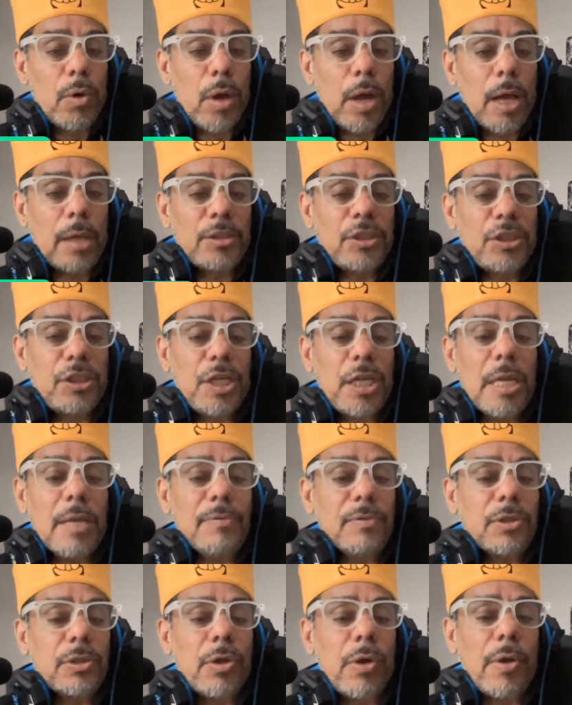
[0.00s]

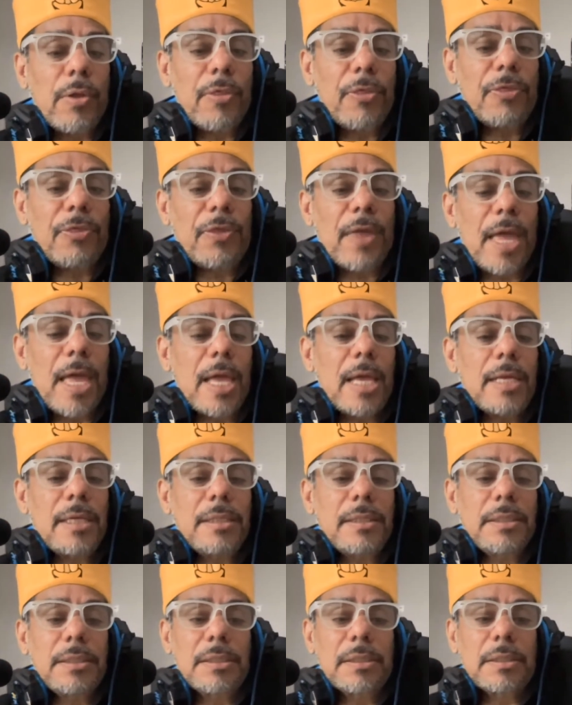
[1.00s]
achieve certain
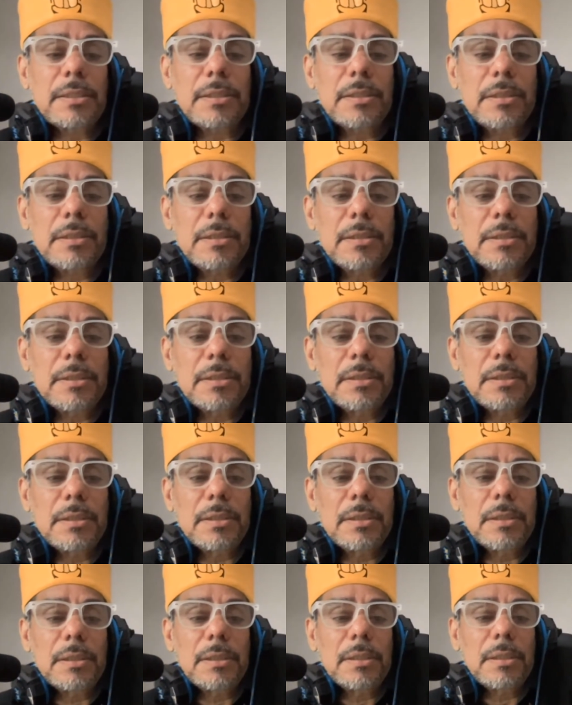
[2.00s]
things,
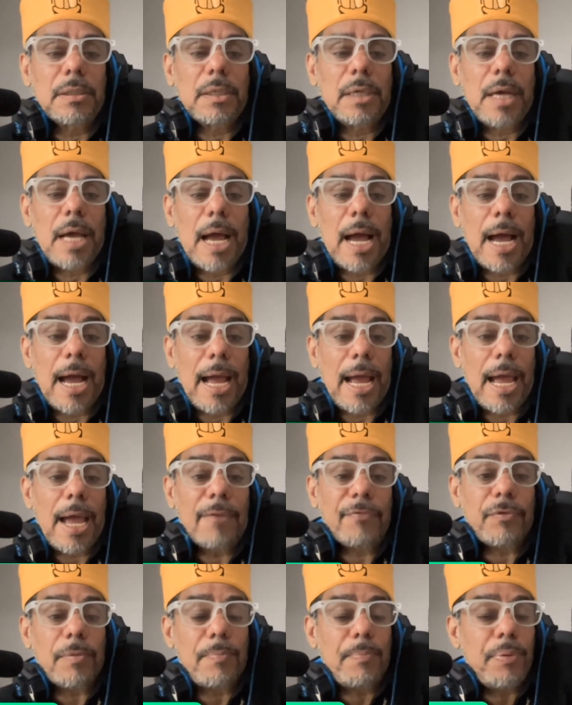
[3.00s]
I
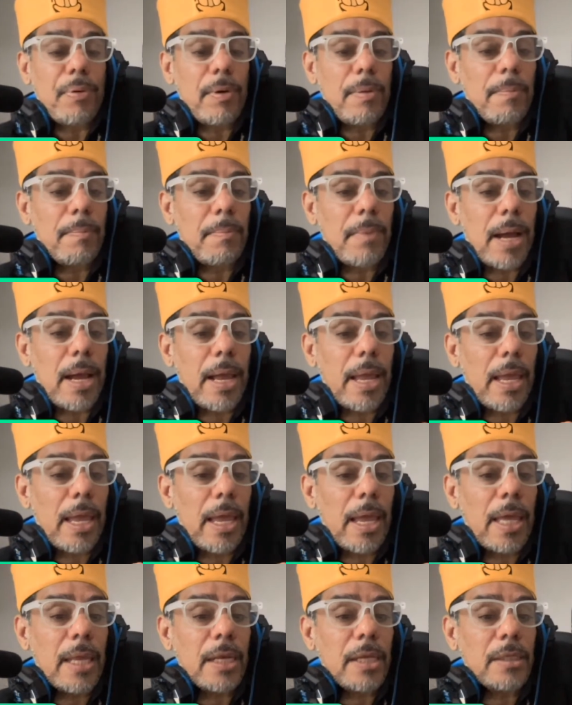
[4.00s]
have to put my
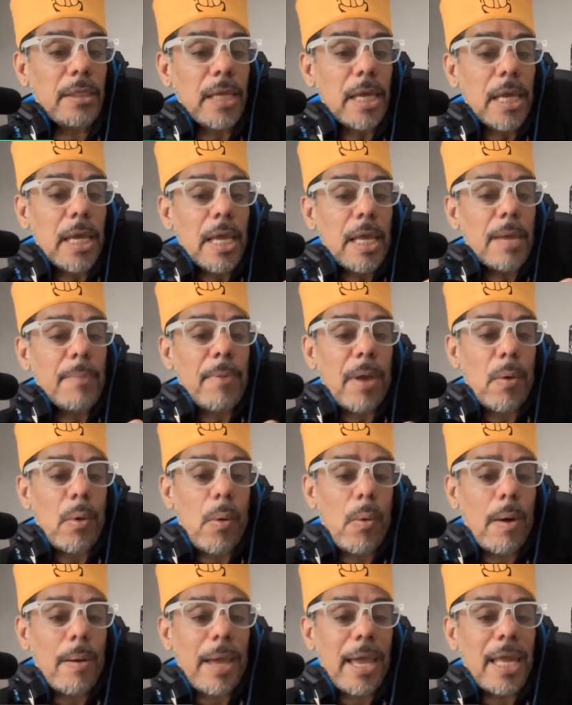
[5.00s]
energy, if I
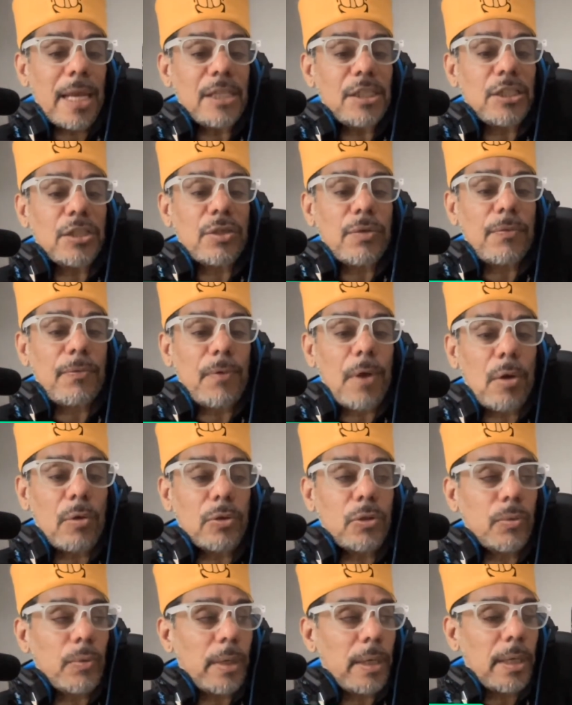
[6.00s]
want energy to flow
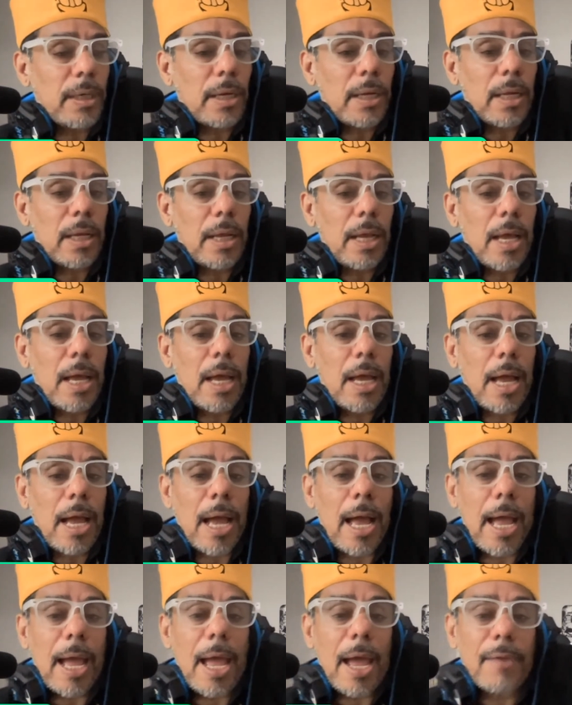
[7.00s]
to it,
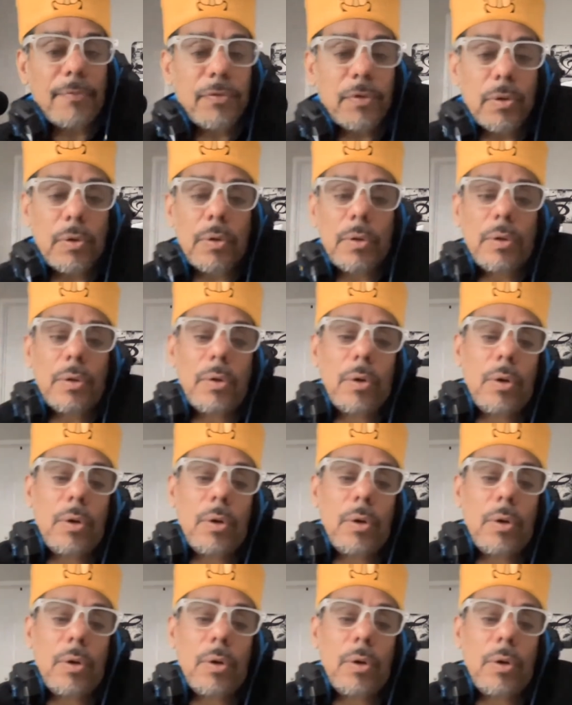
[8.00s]
I have to, hold